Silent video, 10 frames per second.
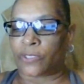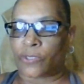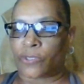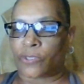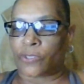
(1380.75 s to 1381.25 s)

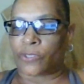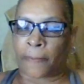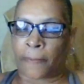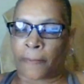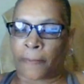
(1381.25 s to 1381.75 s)
Time seemed
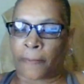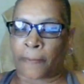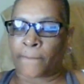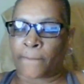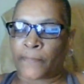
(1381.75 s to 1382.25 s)
to stand
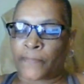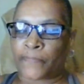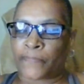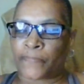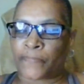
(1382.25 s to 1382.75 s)
still
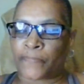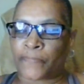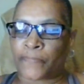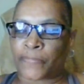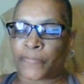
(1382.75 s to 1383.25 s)

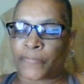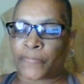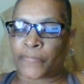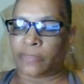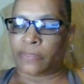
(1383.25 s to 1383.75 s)
as I
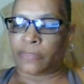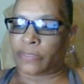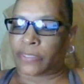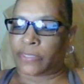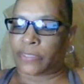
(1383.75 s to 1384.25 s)
sat there
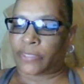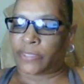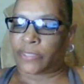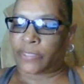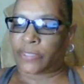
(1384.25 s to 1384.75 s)

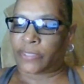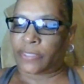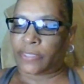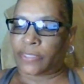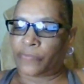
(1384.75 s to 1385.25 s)
staring
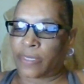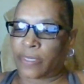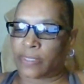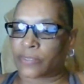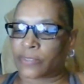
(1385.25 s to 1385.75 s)

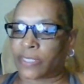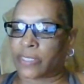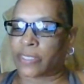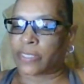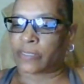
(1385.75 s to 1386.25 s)
at the
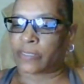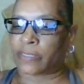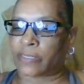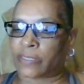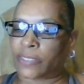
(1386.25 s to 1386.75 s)
plastic
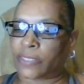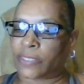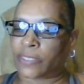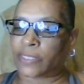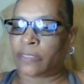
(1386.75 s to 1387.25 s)

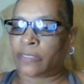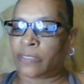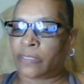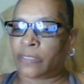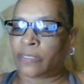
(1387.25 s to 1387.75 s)
sculpture.
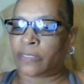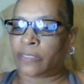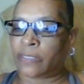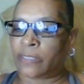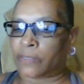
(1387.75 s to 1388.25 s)

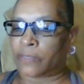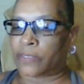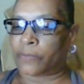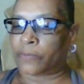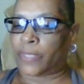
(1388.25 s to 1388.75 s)
Finally,
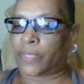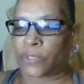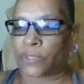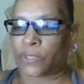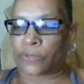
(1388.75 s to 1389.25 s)
Dr.
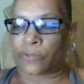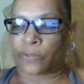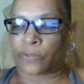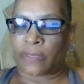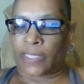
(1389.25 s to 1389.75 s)
Matthews
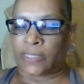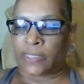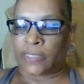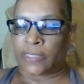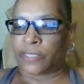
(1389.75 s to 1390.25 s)
came in
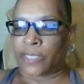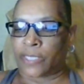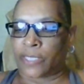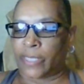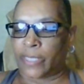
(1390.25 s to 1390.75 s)
and
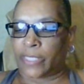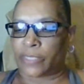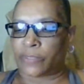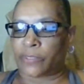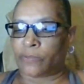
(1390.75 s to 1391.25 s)
introduced
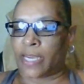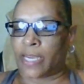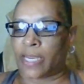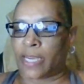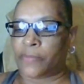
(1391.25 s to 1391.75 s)
herself to
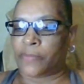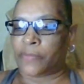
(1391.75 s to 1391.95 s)
me.